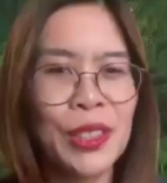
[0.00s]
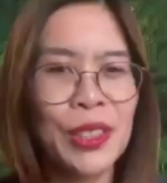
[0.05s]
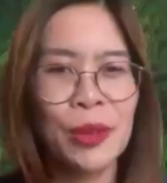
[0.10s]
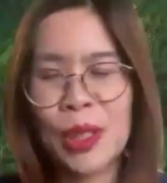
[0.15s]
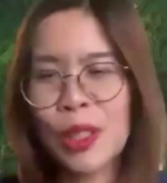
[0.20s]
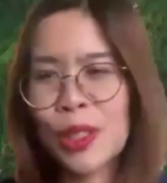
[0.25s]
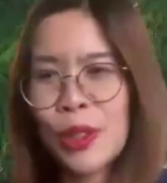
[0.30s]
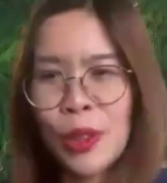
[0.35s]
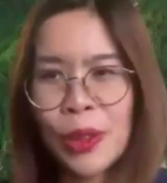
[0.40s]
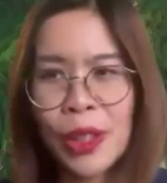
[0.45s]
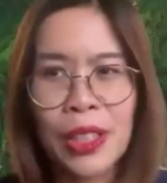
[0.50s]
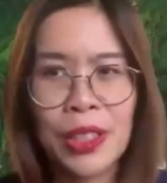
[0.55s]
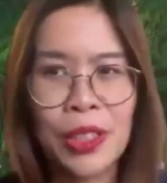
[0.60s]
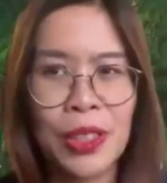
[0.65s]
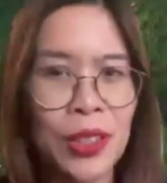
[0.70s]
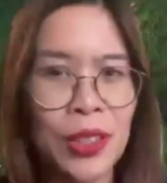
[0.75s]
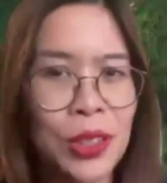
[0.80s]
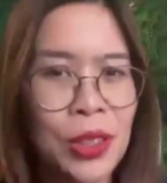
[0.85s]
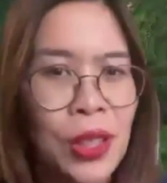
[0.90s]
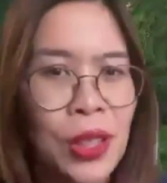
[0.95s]
Erwin. Sorry, I
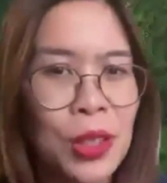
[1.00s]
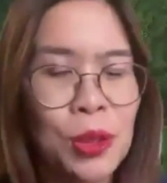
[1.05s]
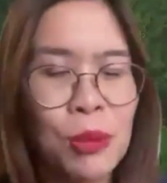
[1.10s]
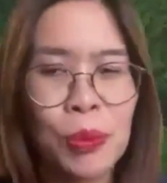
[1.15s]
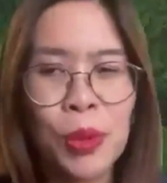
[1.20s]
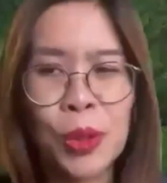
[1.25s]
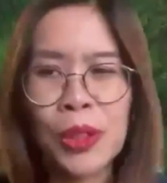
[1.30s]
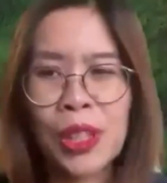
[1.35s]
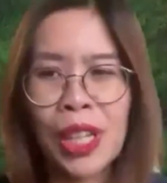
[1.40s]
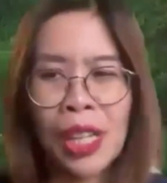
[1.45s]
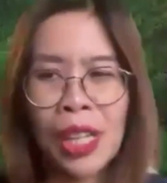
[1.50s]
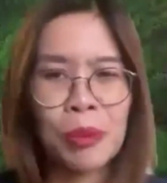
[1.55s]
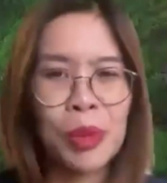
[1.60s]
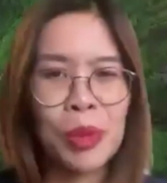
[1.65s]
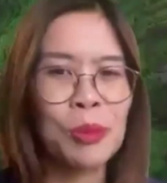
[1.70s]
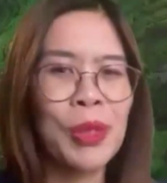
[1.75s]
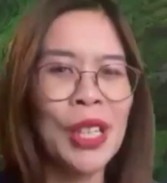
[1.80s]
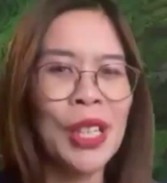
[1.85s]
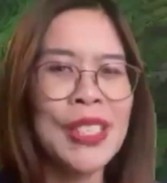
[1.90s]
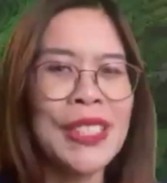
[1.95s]
just tried to put the
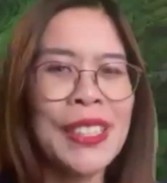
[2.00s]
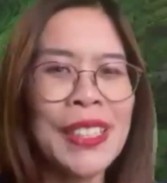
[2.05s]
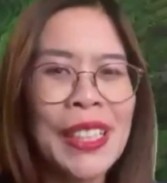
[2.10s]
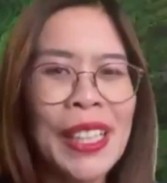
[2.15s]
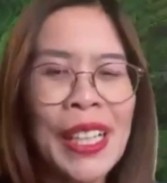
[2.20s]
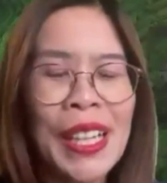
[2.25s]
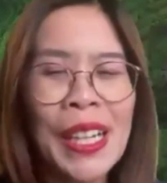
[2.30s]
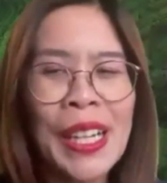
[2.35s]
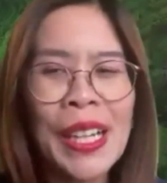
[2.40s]
unmute button.